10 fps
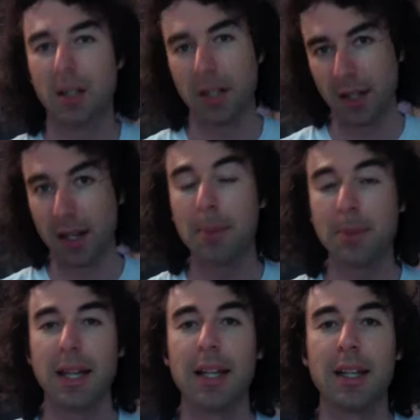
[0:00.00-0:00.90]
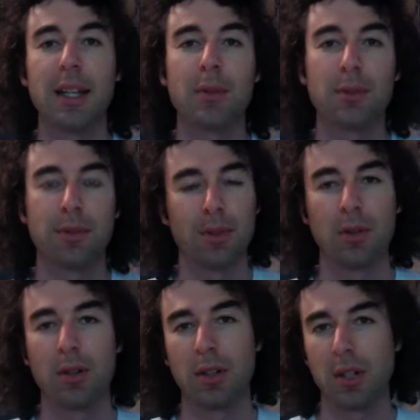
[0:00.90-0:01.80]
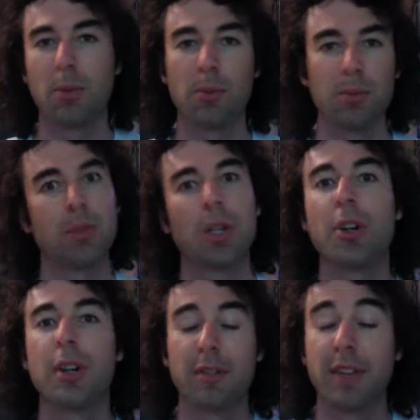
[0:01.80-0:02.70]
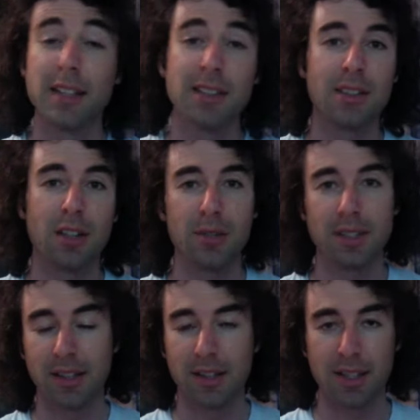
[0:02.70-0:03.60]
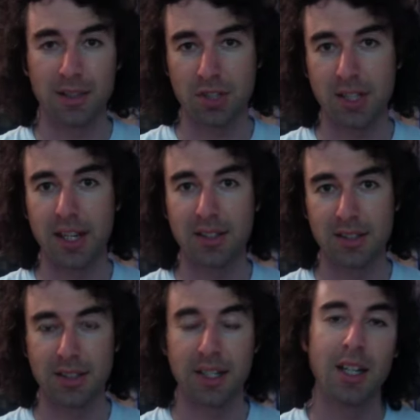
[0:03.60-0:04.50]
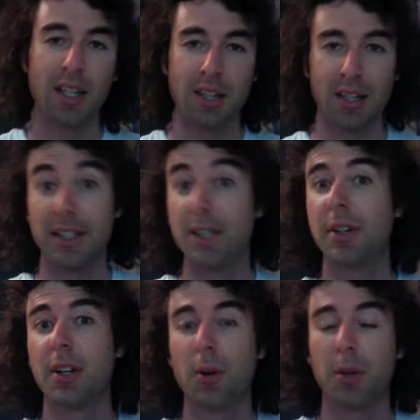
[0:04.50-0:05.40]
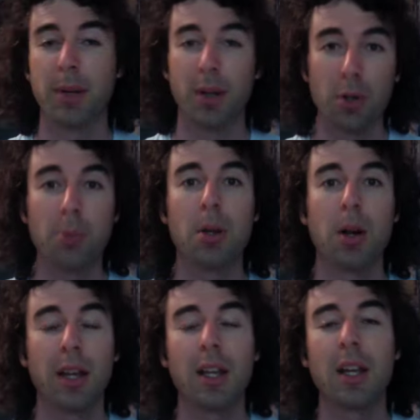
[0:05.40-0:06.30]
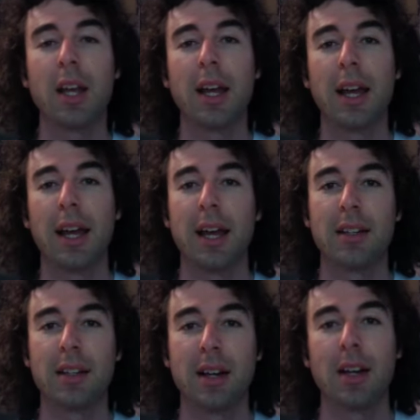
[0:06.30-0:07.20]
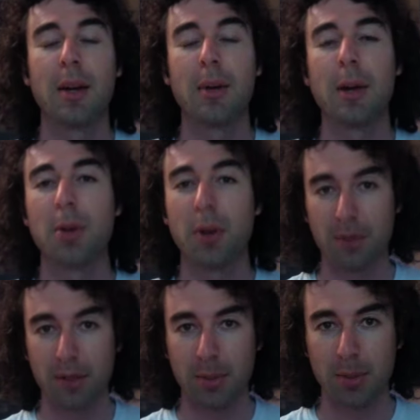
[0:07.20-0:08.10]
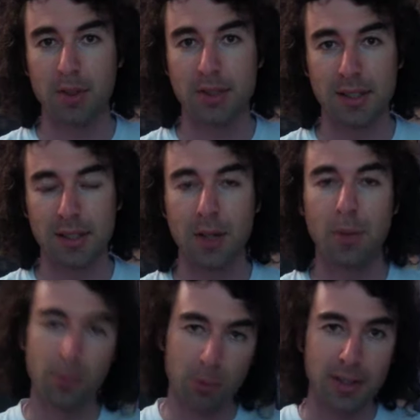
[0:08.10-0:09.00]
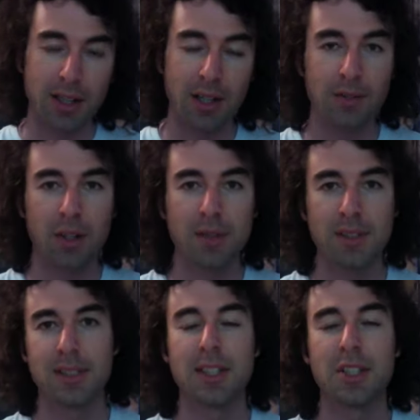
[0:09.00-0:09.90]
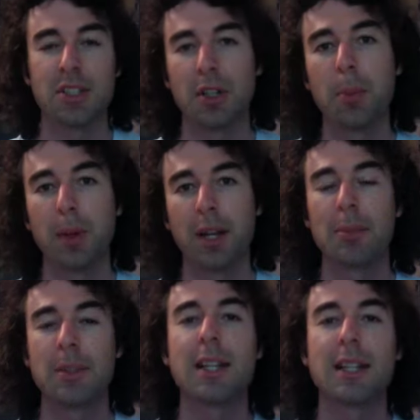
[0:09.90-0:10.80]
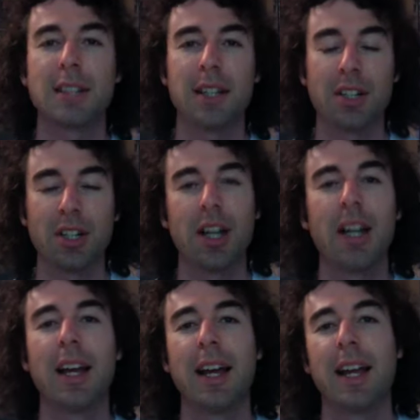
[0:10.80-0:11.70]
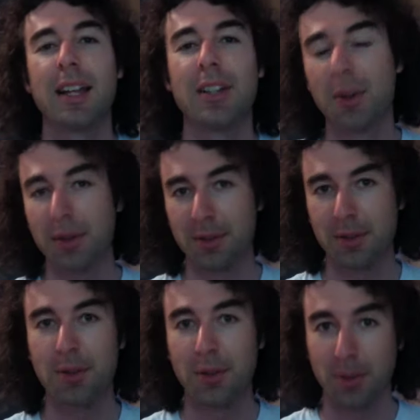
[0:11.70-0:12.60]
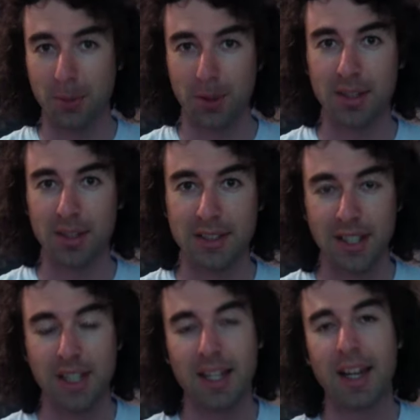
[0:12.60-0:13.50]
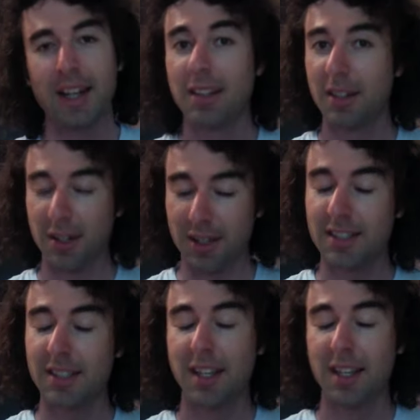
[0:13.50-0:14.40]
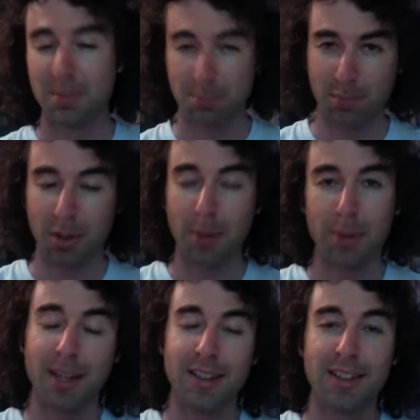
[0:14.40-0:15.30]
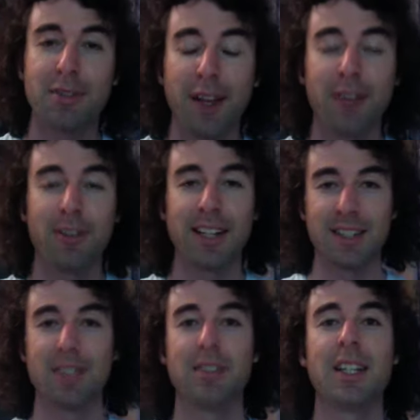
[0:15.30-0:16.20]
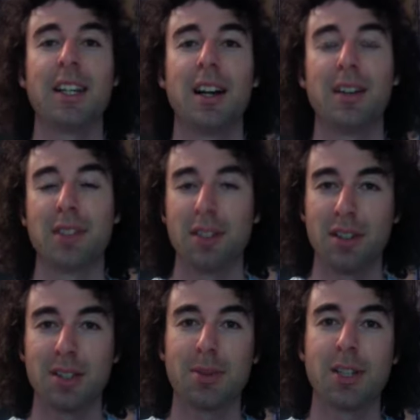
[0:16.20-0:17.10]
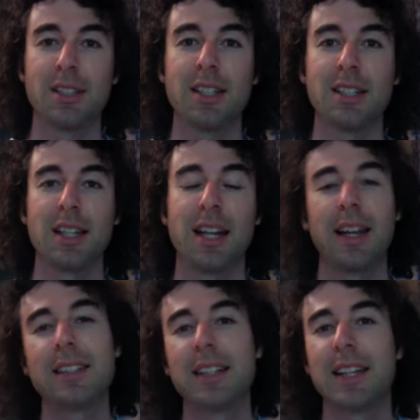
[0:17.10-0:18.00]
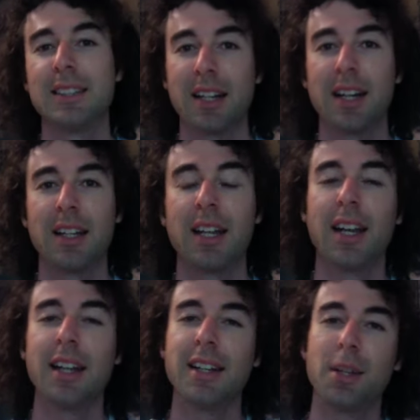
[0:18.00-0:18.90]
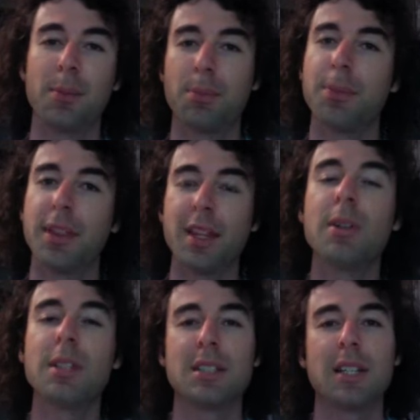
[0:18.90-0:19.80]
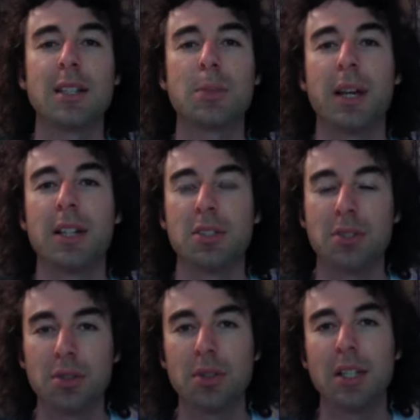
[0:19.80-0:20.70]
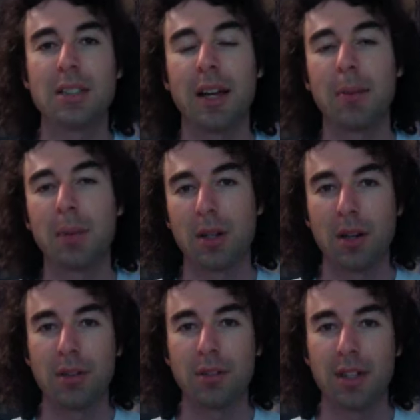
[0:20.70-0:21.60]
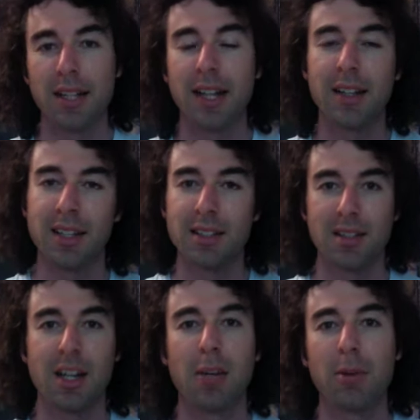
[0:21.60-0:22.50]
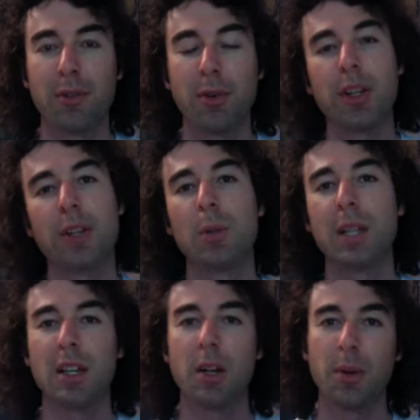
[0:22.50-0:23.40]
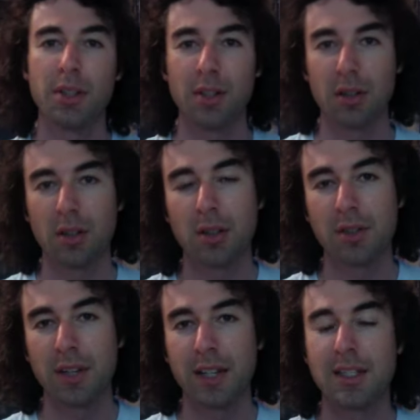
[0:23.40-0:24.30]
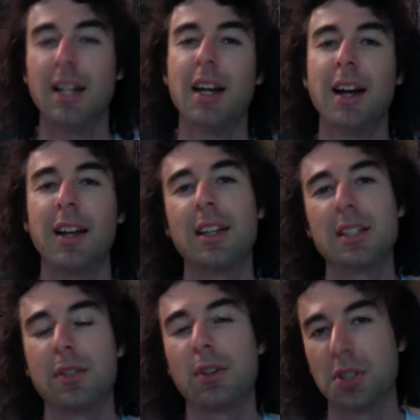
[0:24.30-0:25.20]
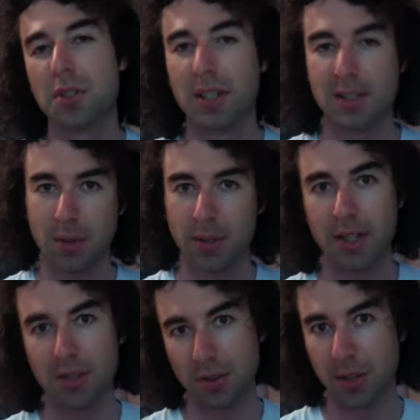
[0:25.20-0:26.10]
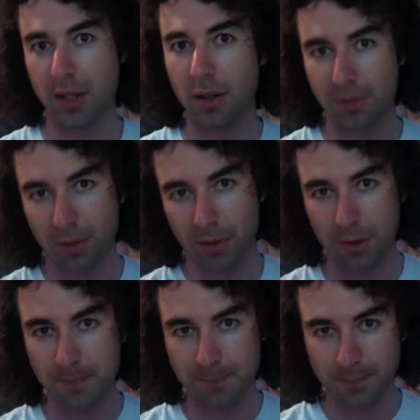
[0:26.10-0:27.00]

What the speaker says: and updating it for current events. Obviously things have changed since a year ago with my own blogging, and I'm going through that process. Now what that involves is essentially opening up a text editor and going through the words, and it's probably my least favorite activity of the launch process, and I'd like to get it done. Now the thing with a sales page, you do need to be confident that it's done before you can really go into your launch phase, unless of course you've got someone else doing it all for you.